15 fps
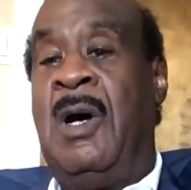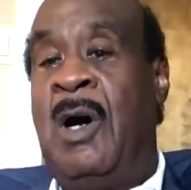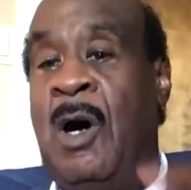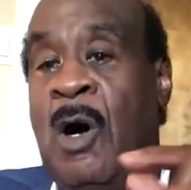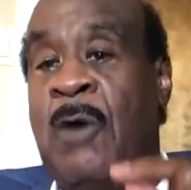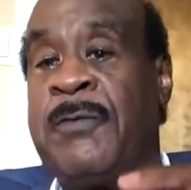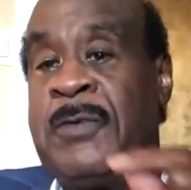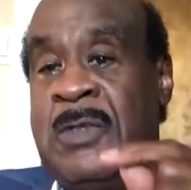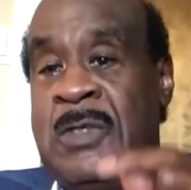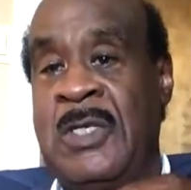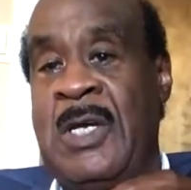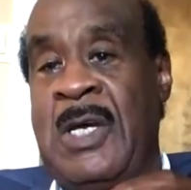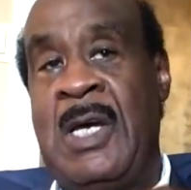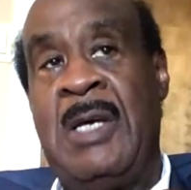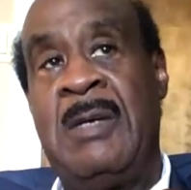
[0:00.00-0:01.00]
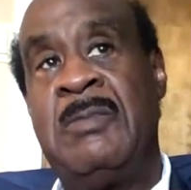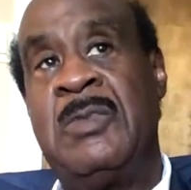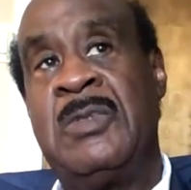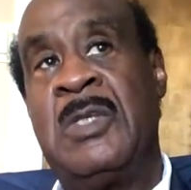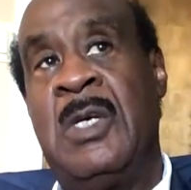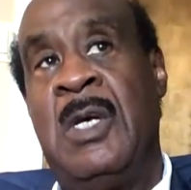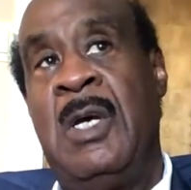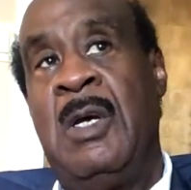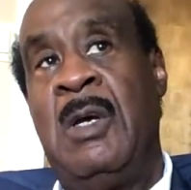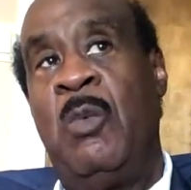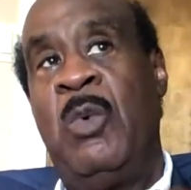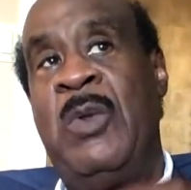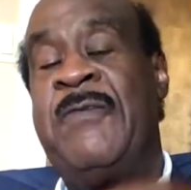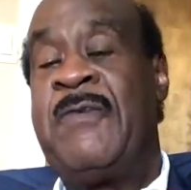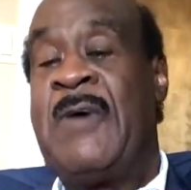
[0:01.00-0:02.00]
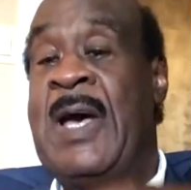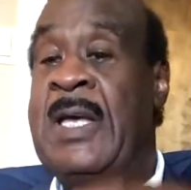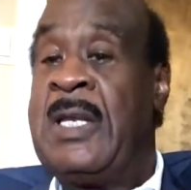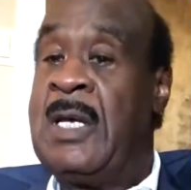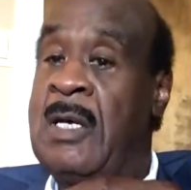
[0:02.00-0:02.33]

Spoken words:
Oftentimes, we find